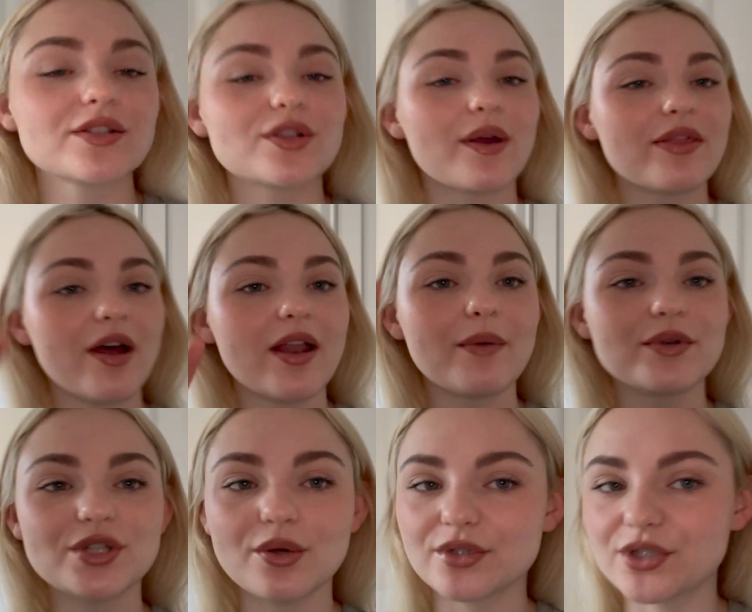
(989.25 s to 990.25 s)
so I thought I would
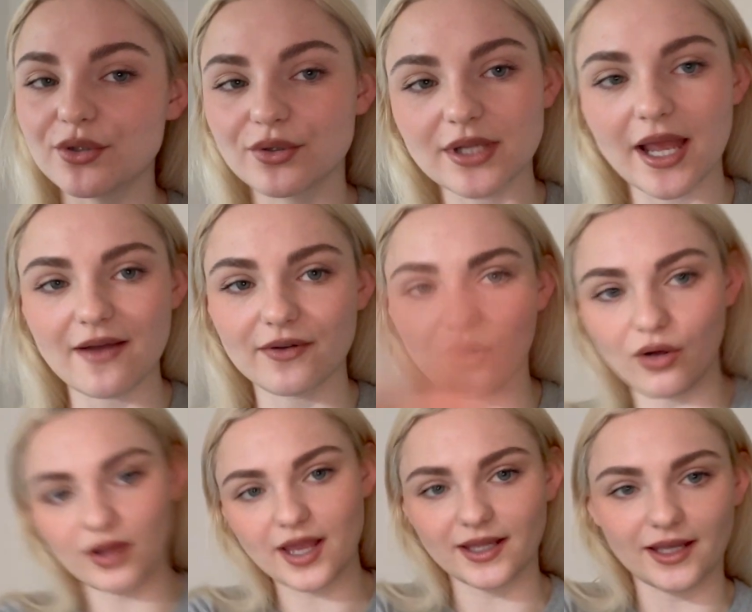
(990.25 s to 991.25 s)
show it to you because I have it all
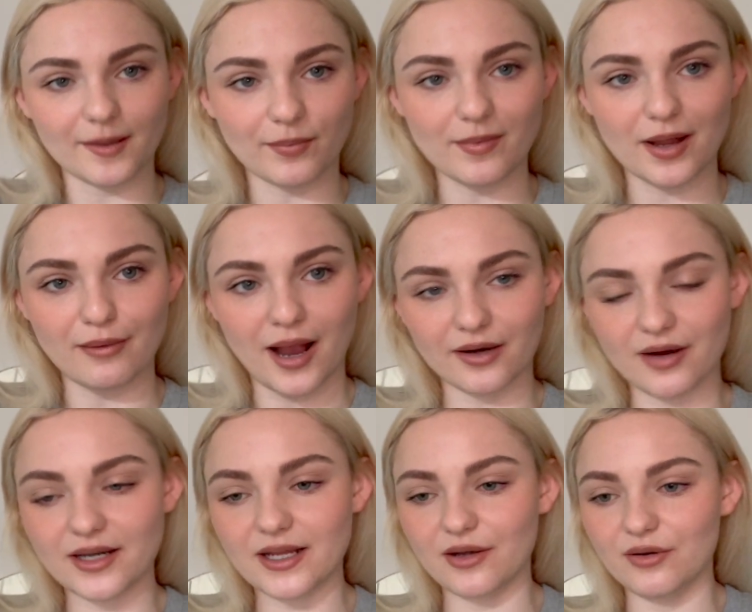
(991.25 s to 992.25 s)
hanging up on my rack
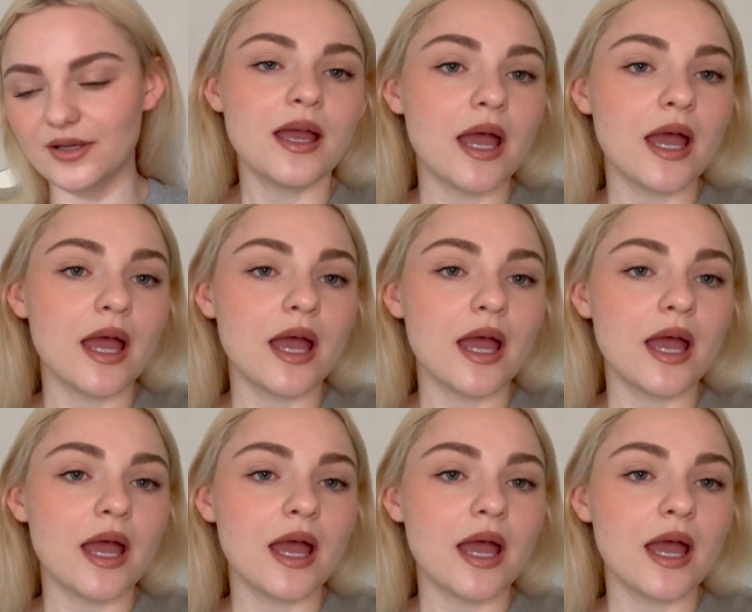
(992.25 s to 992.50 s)
right now.